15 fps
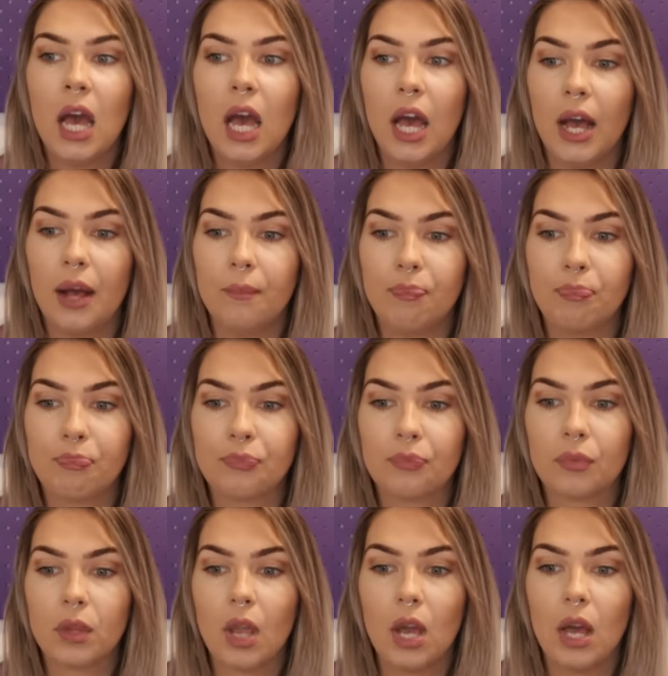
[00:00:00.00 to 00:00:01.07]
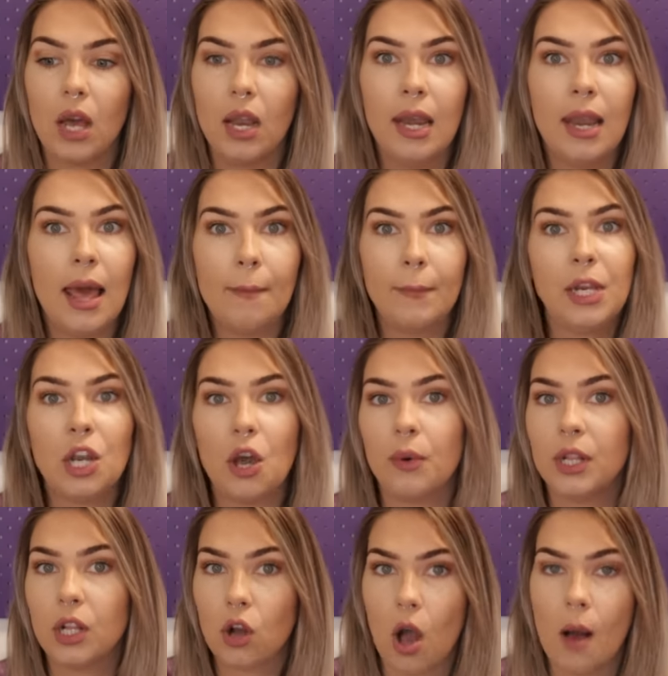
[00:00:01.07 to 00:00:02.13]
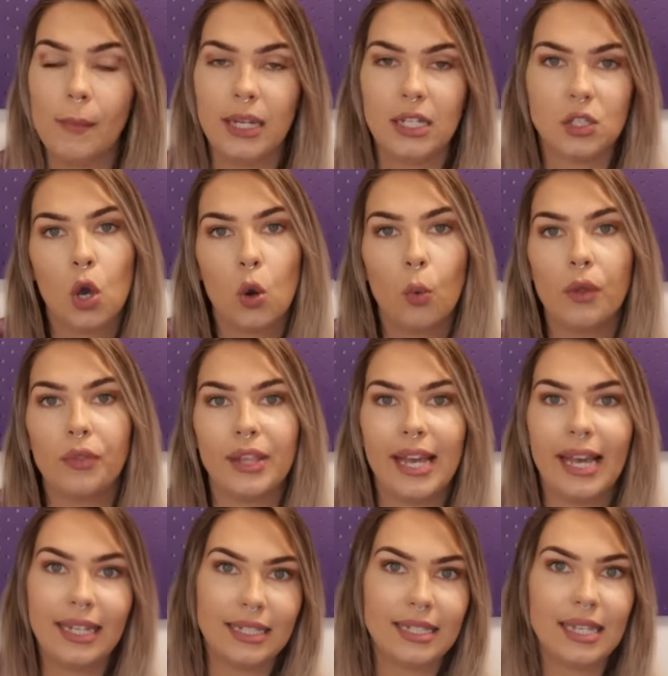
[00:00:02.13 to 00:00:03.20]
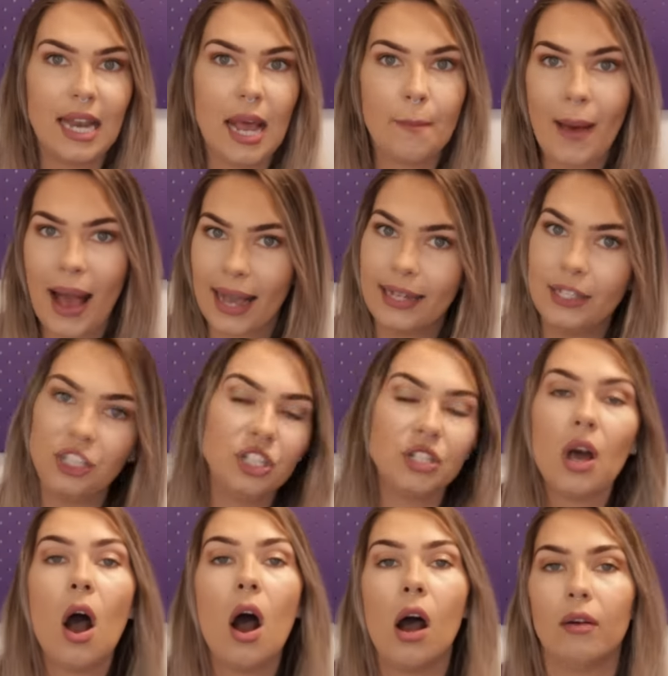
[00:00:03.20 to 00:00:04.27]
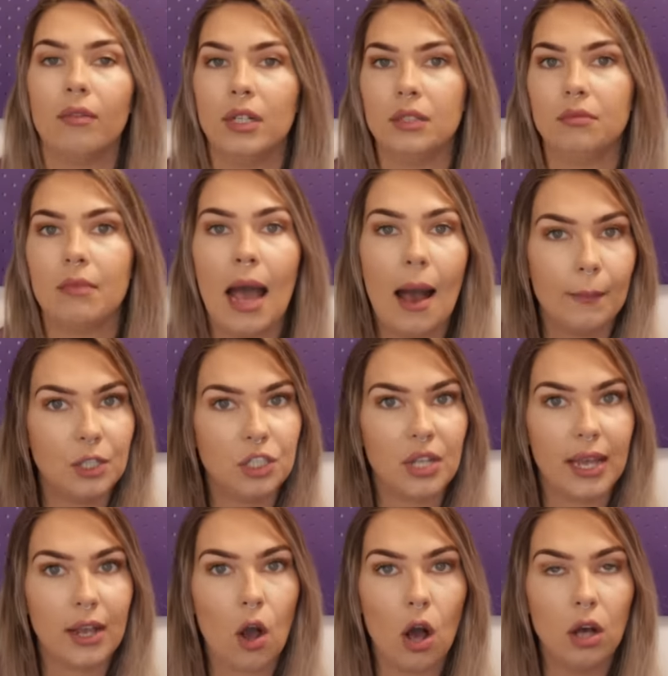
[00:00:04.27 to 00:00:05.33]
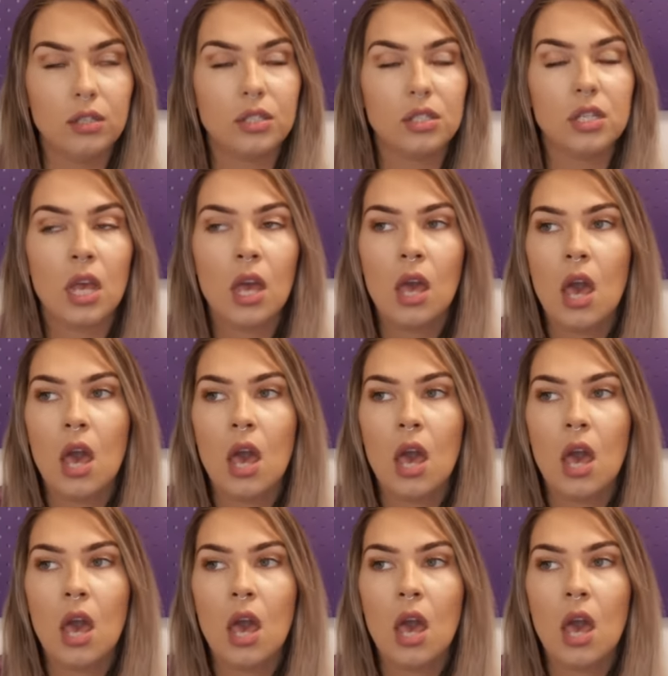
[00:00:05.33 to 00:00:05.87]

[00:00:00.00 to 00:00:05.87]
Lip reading: let me know in the comments what the internet packages are and how much they cost.